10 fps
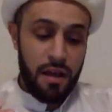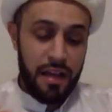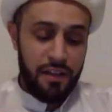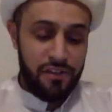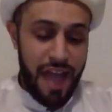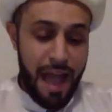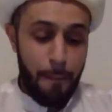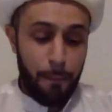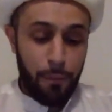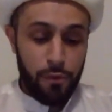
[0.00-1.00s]

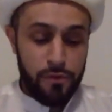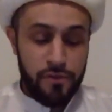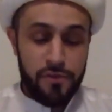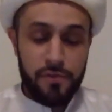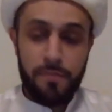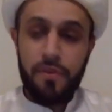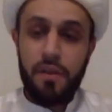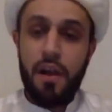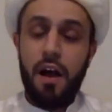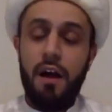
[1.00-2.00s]
examples
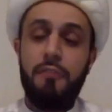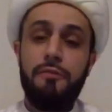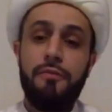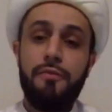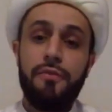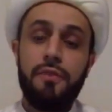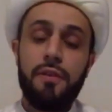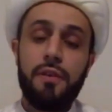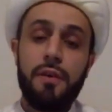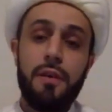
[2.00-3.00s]
of
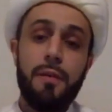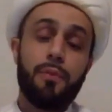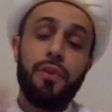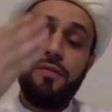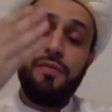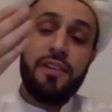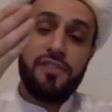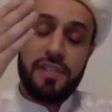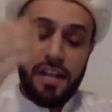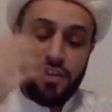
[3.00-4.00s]

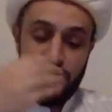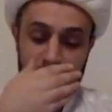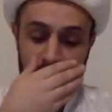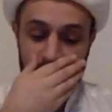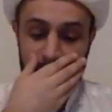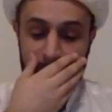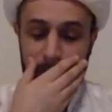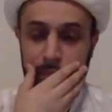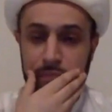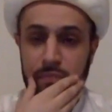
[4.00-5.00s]
previous nations
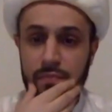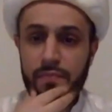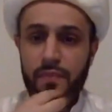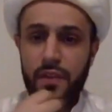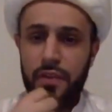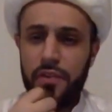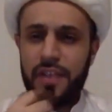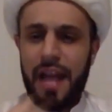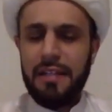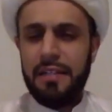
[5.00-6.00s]

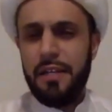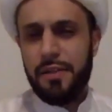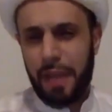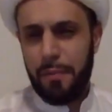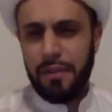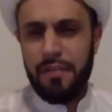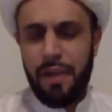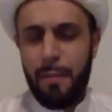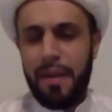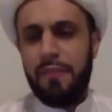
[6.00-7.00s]
there's a hadith, I believe
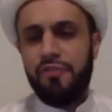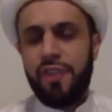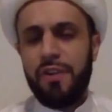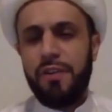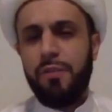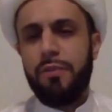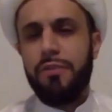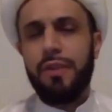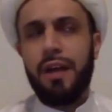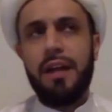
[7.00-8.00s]
I might have shared it
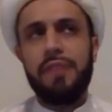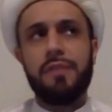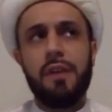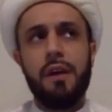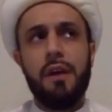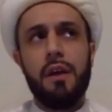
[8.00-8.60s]
with you guys.